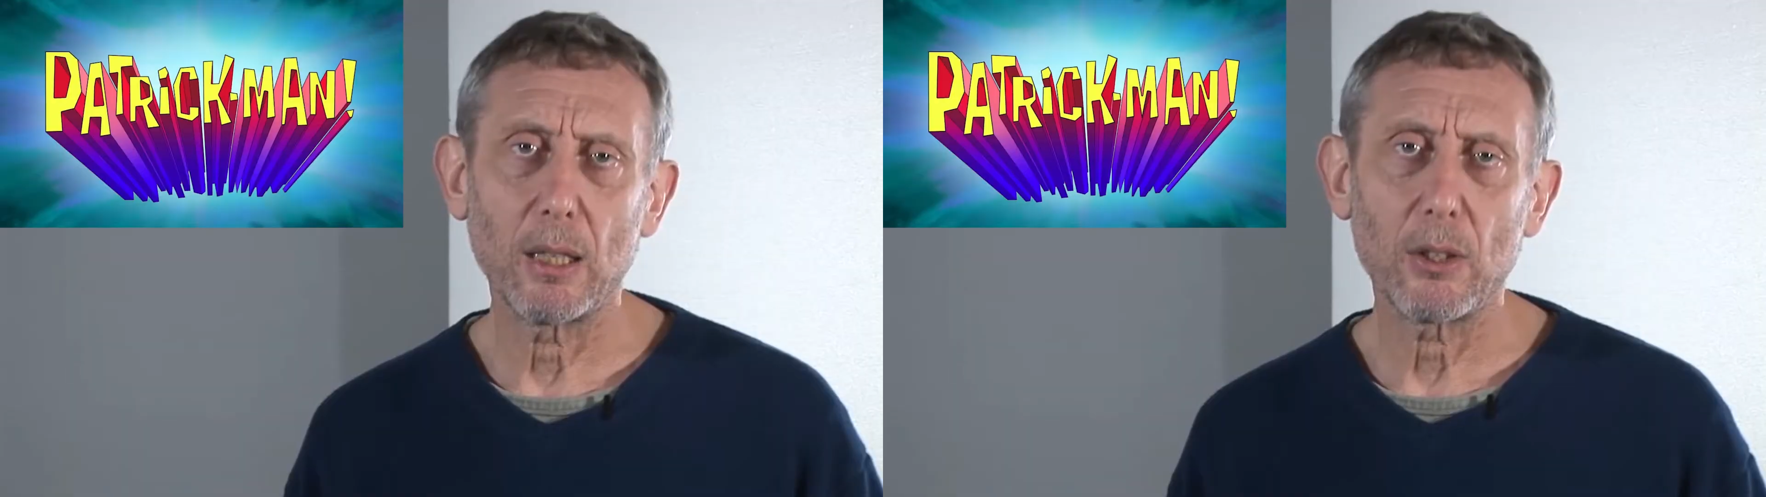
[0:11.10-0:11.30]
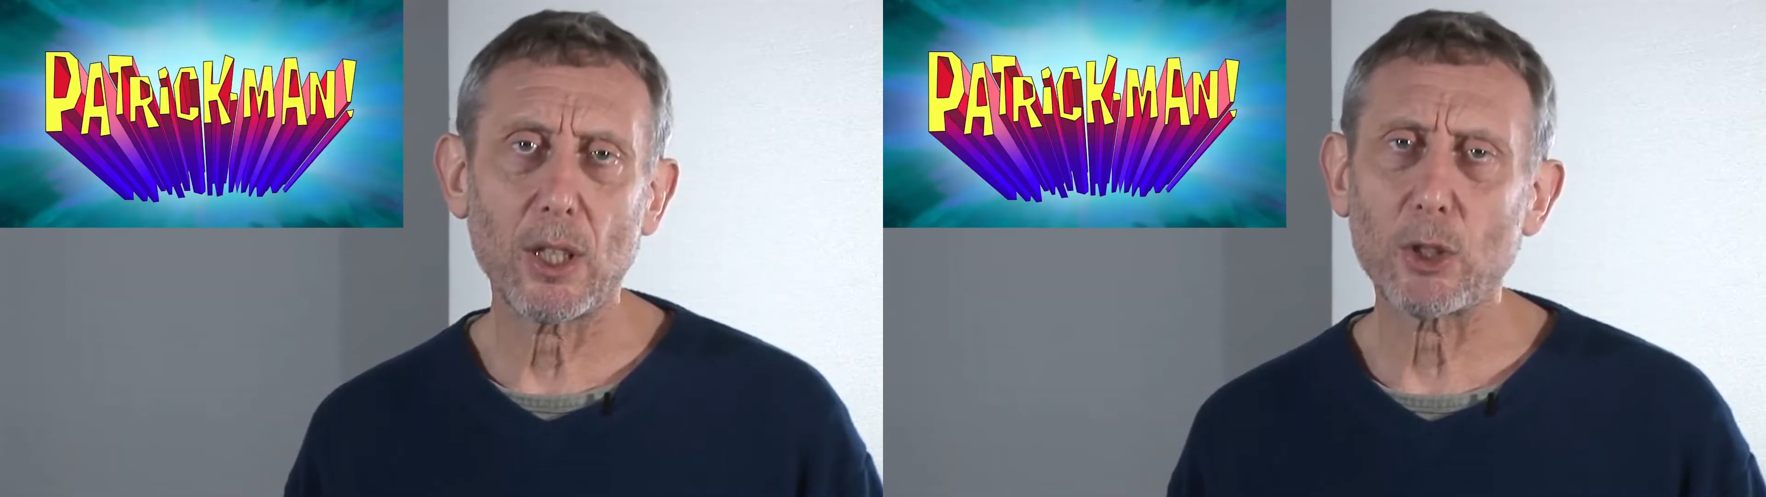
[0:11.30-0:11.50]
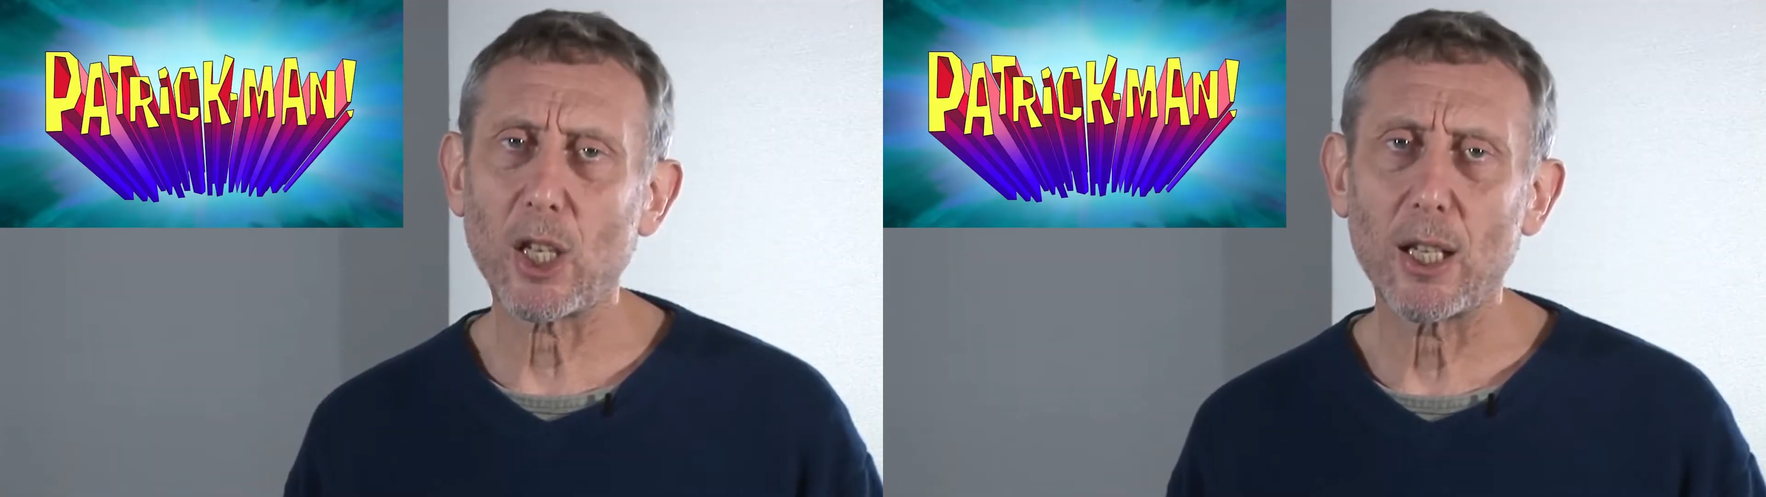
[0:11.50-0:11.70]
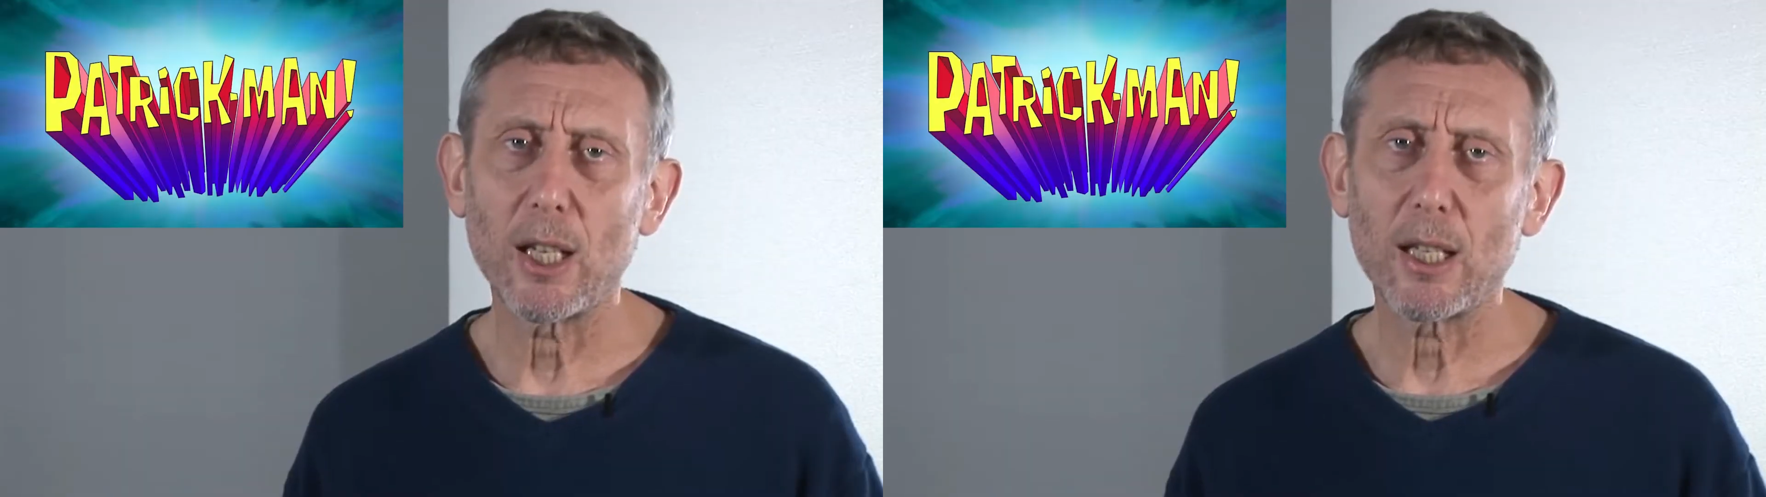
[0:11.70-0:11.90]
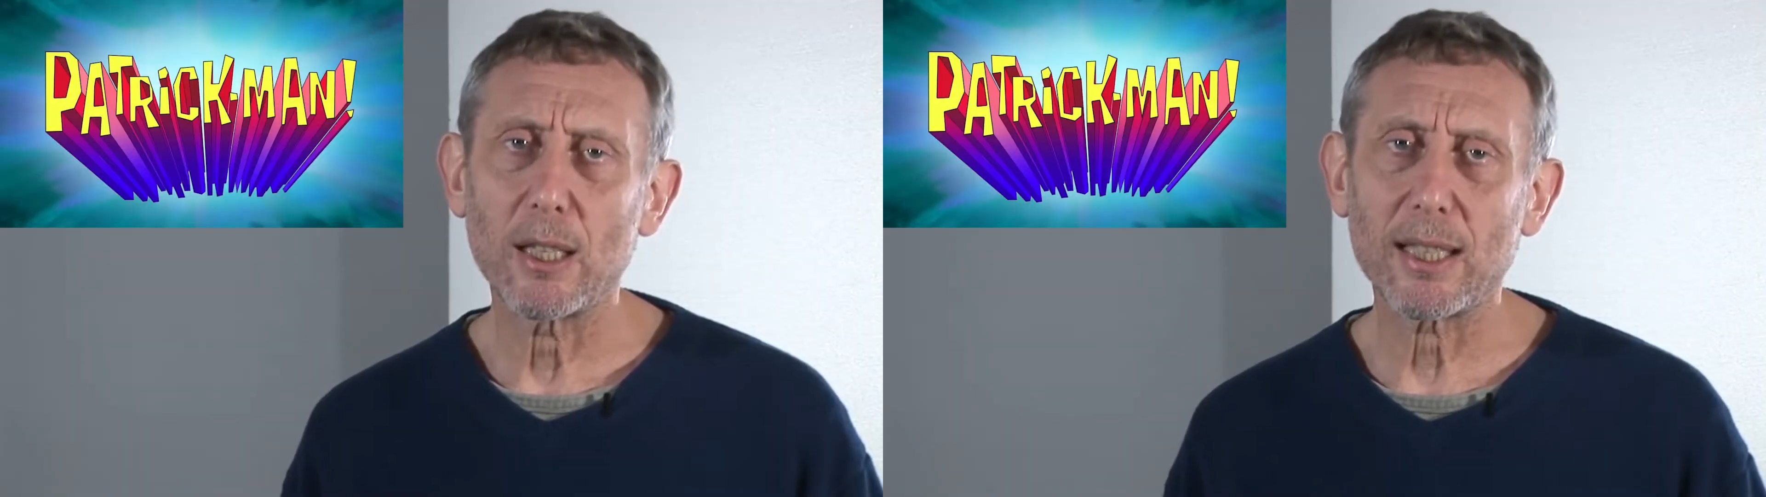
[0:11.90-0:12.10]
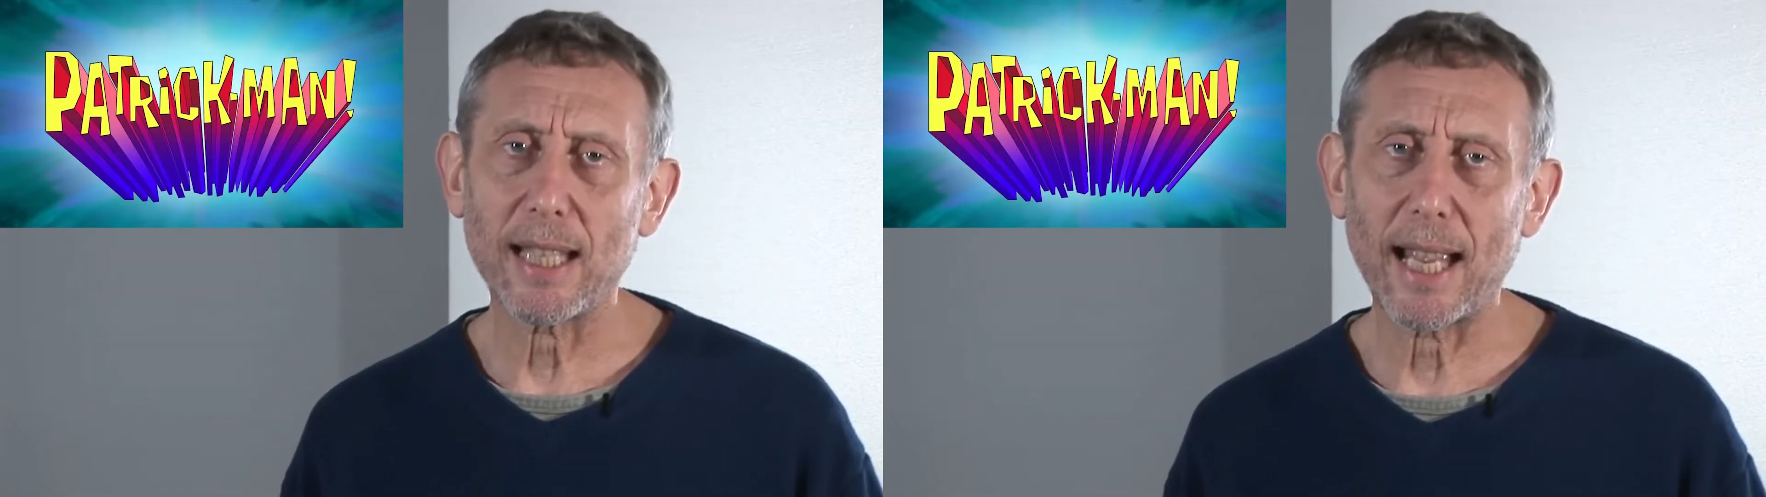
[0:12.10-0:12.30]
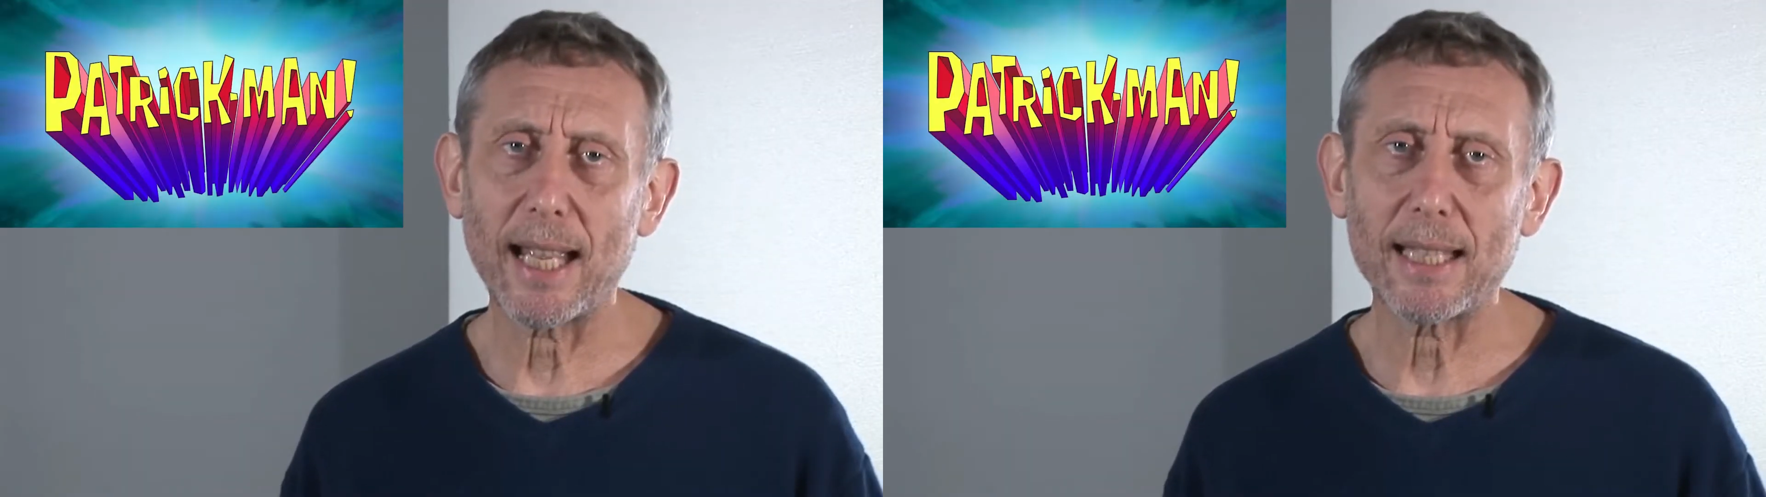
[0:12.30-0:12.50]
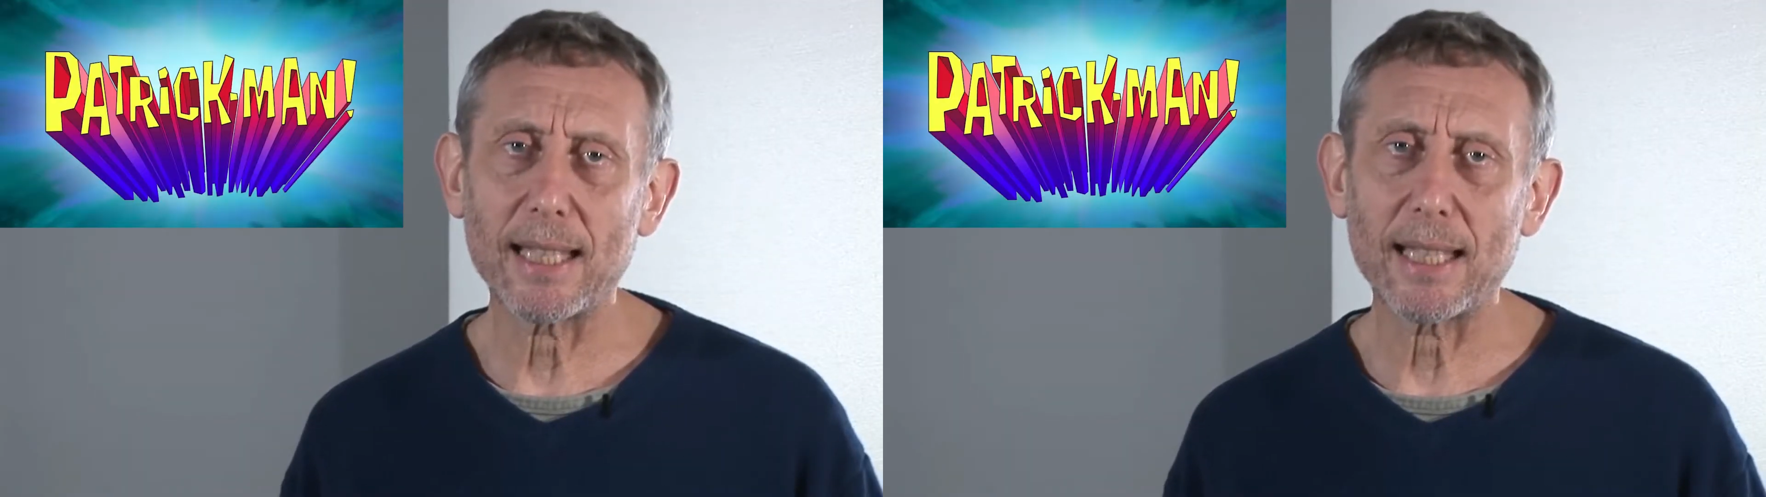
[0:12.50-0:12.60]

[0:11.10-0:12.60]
such a sad,